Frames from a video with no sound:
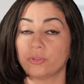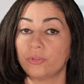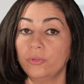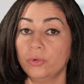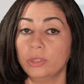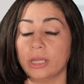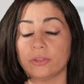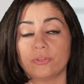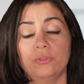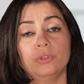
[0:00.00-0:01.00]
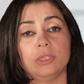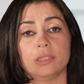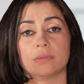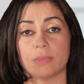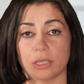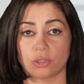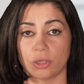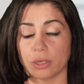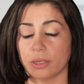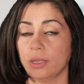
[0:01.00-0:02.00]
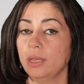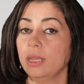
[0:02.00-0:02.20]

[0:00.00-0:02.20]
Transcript: food and food is masculine